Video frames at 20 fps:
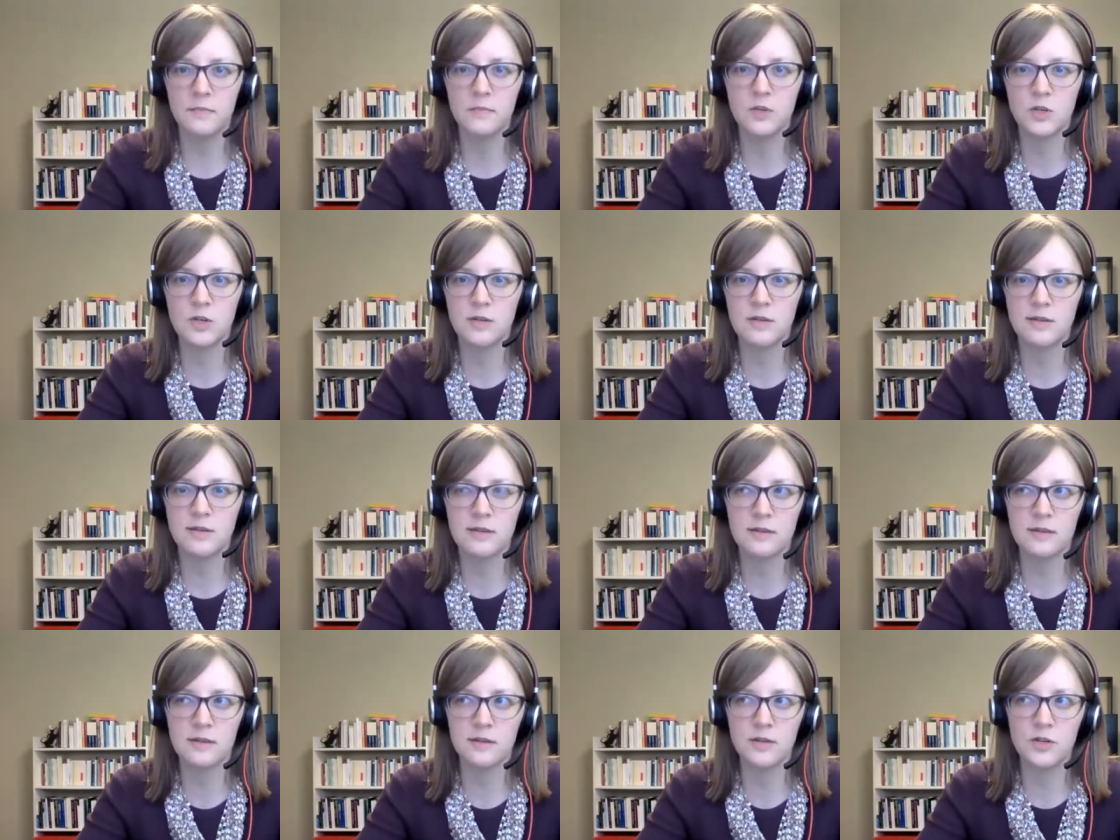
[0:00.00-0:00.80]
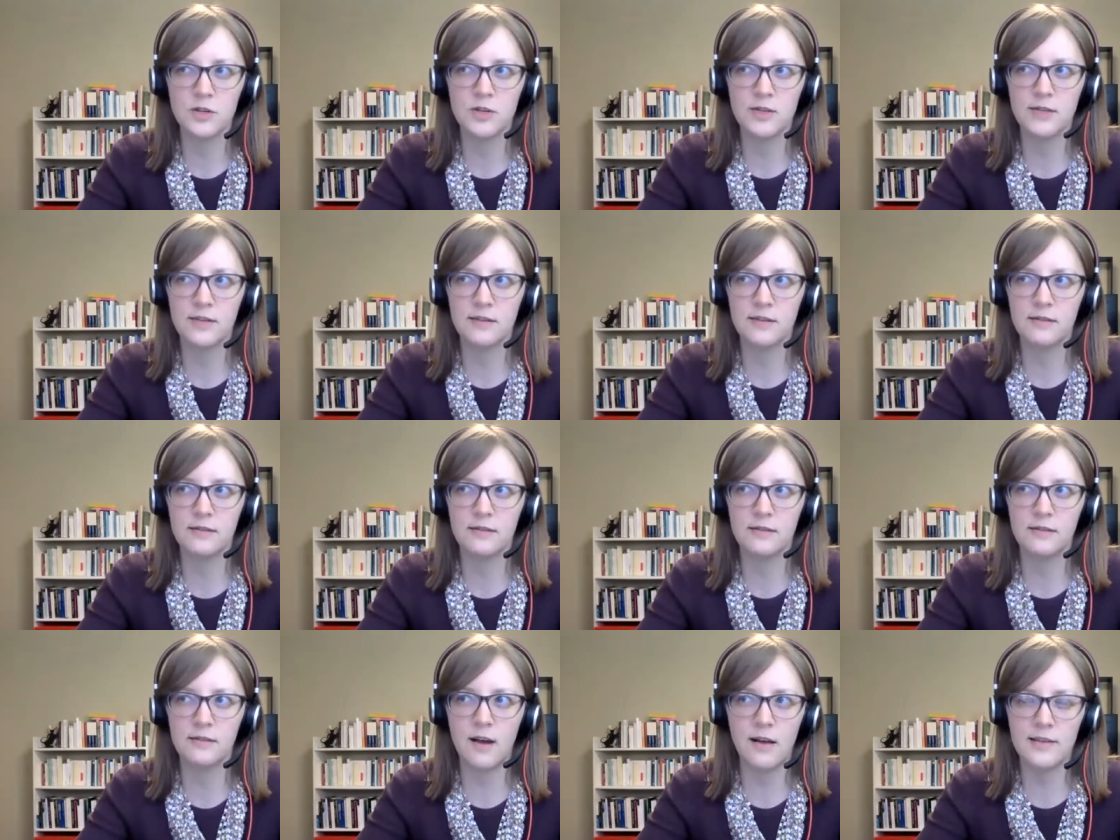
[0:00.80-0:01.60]
She's
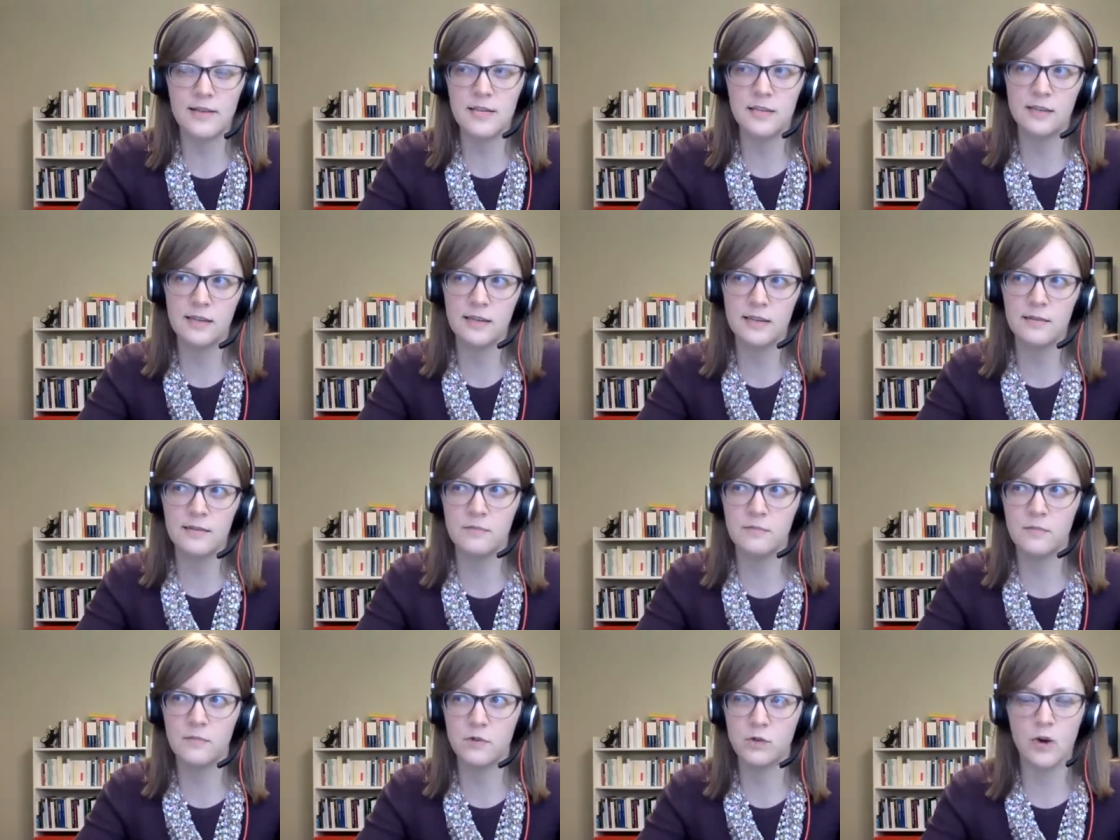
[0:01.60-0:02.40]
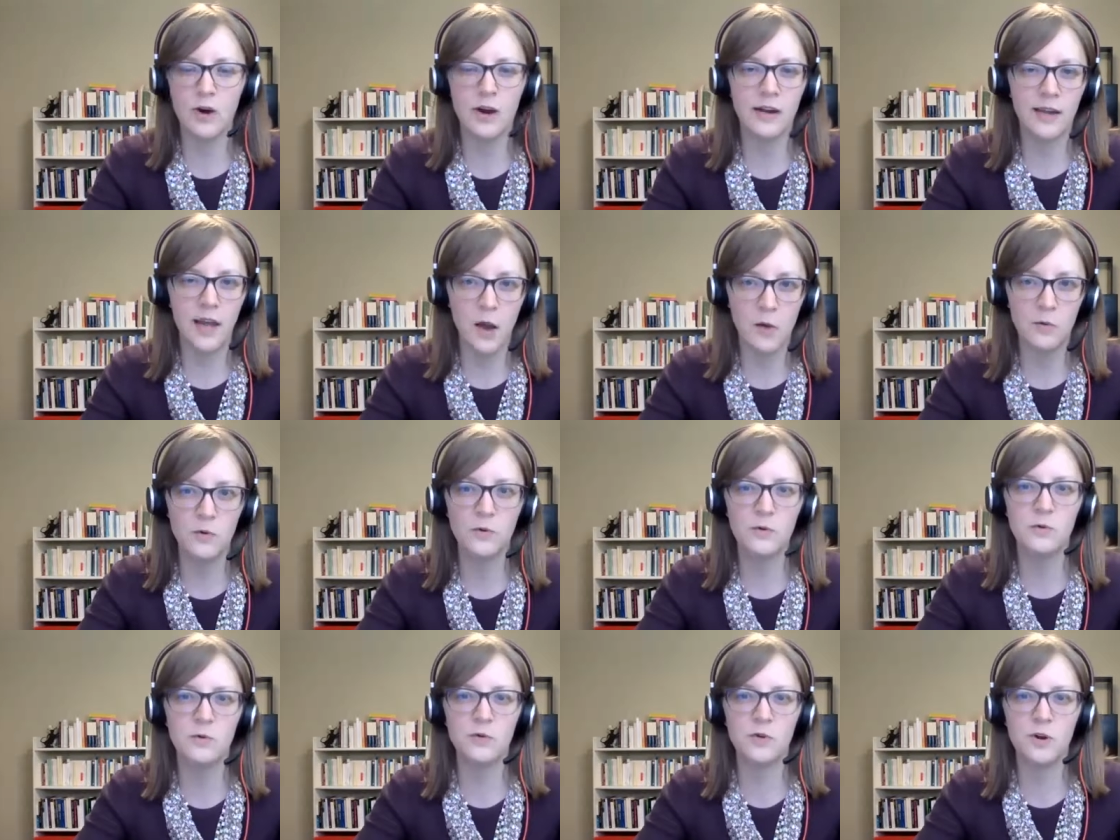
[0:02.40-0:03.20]
constantly trying out
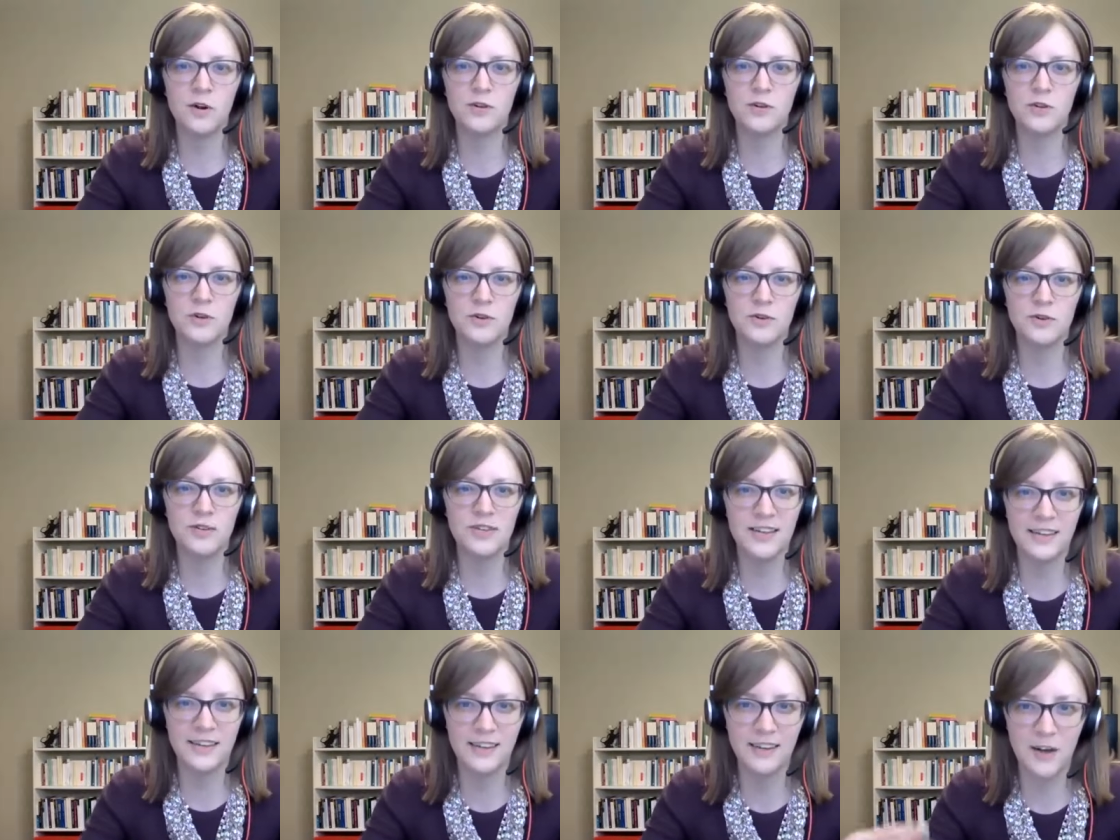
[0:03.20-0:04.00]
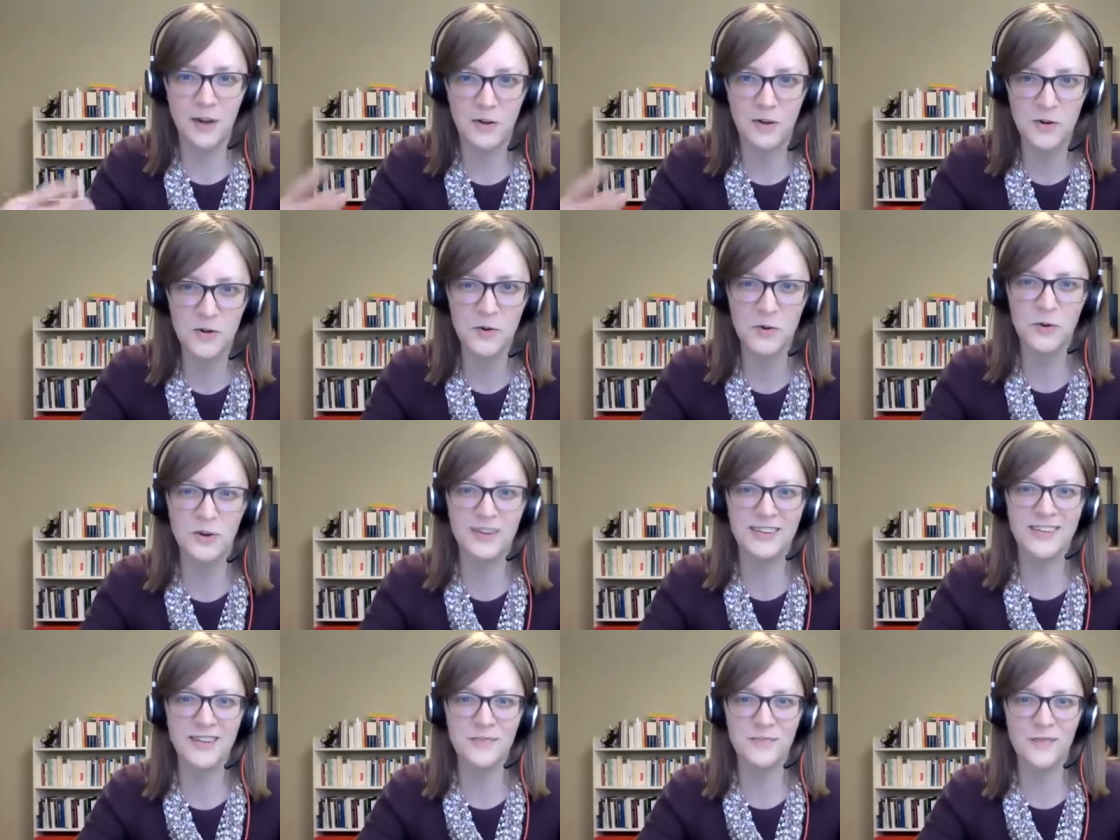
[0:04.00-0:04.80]
new structures, taking on new
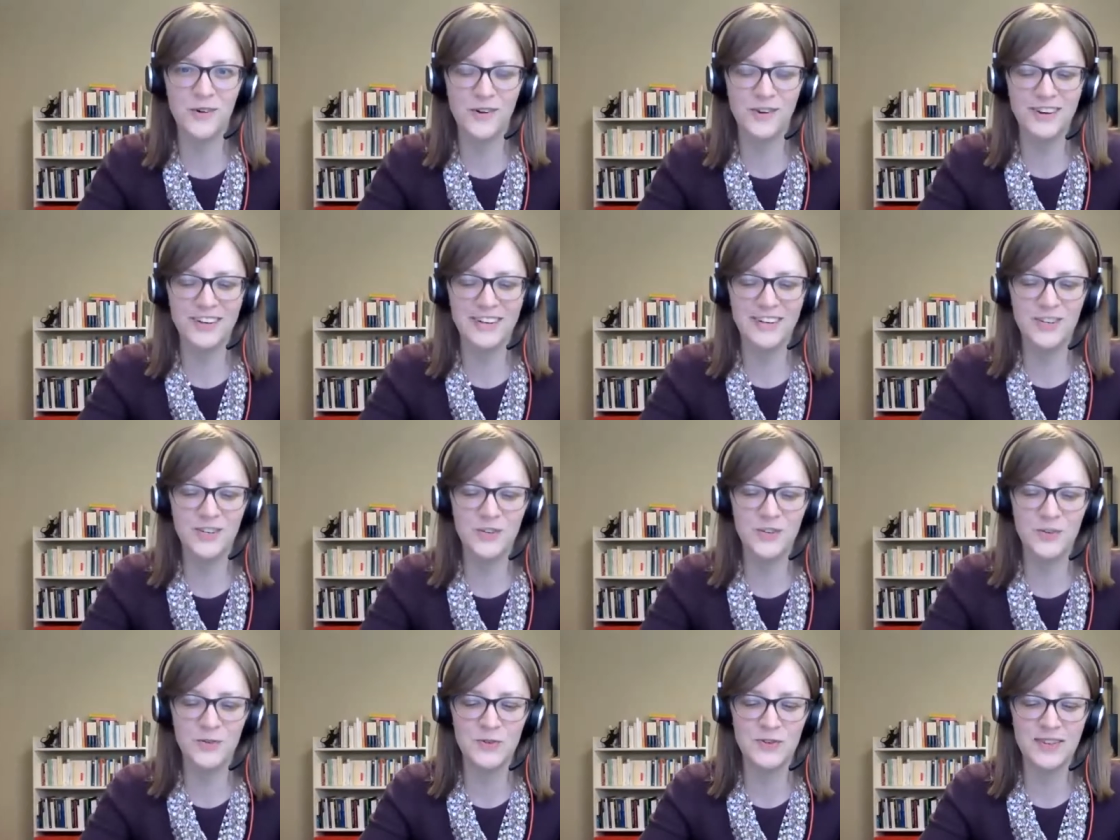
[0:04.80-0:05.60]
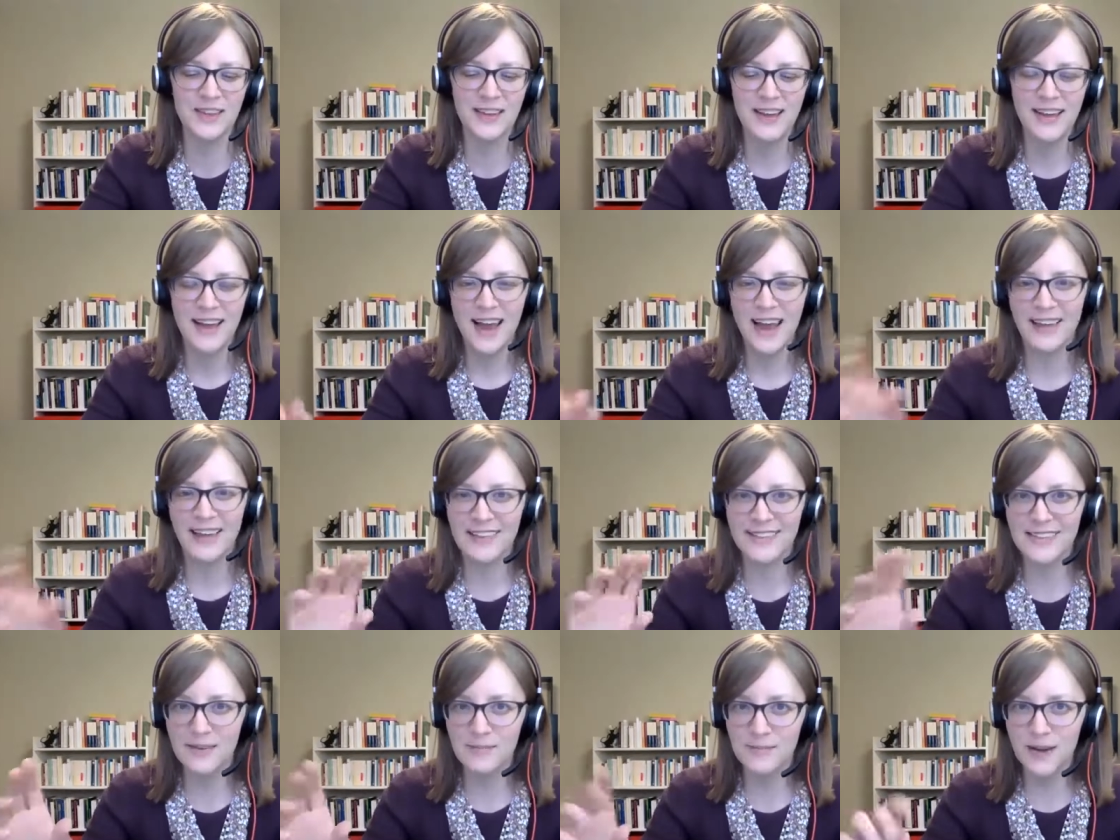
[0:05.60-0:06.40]
contemporary issues. At
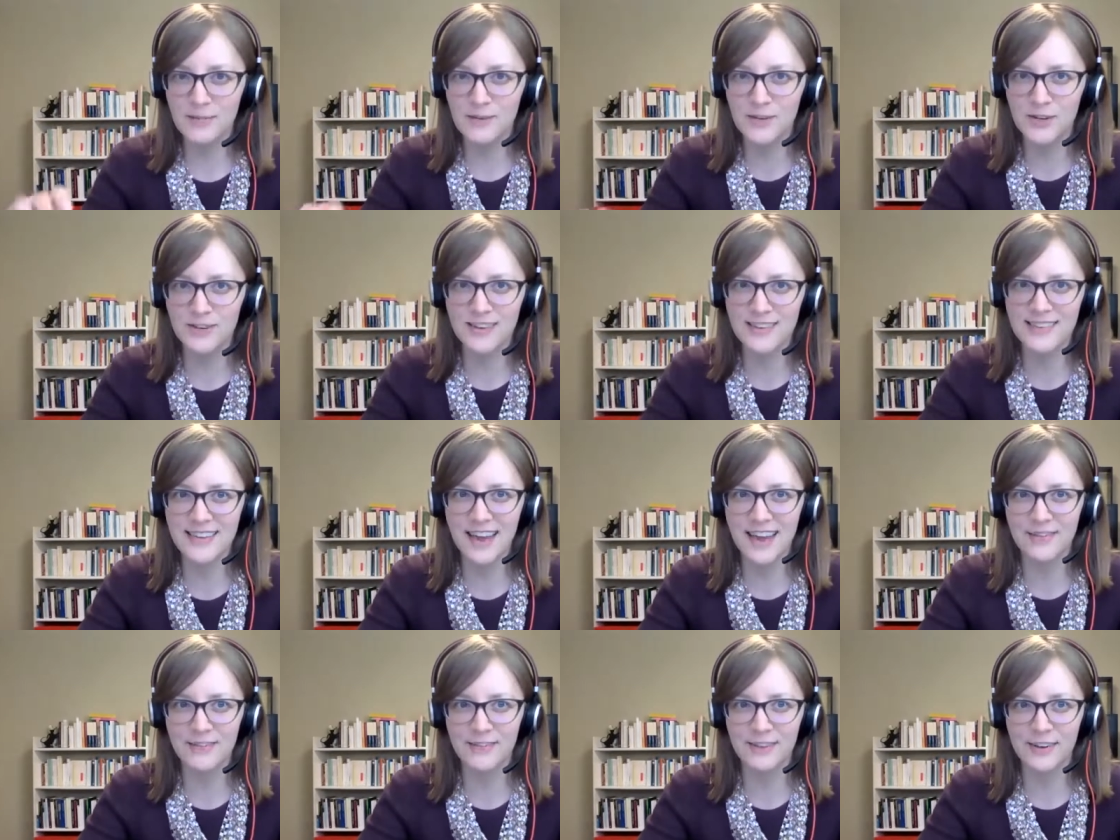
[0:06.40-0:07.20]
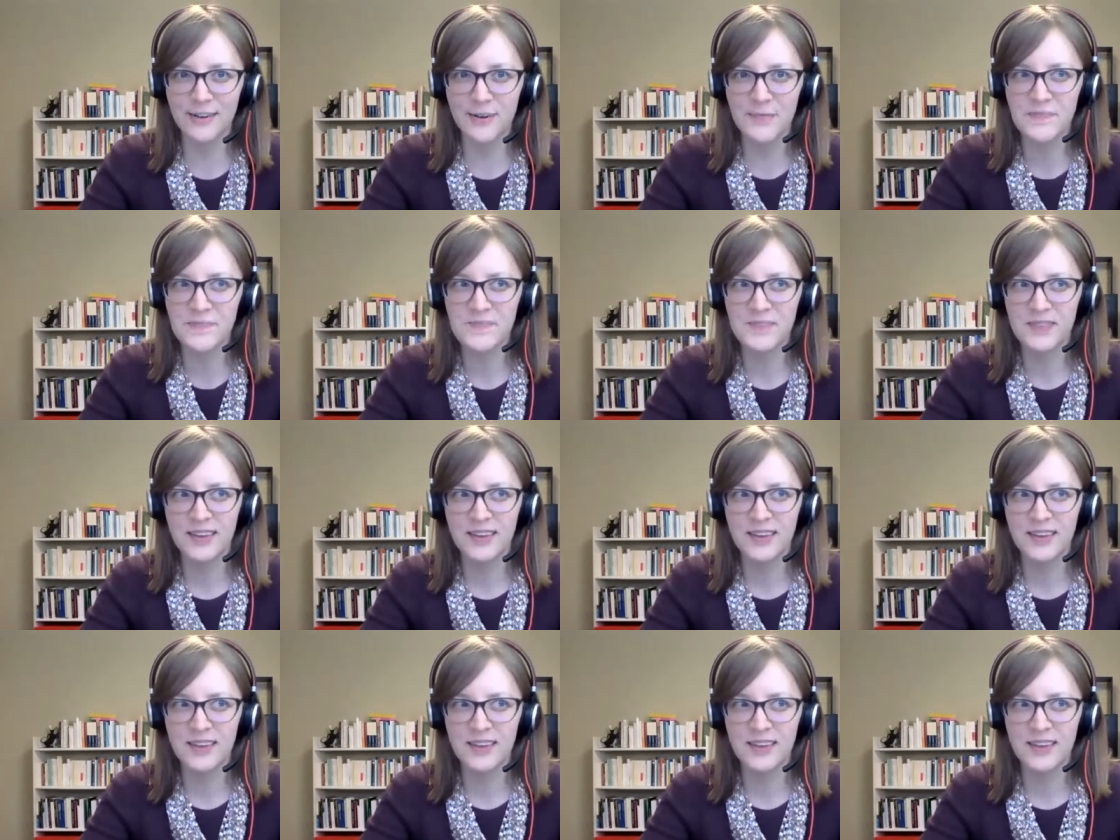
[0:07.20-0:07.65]
the same time, she does have a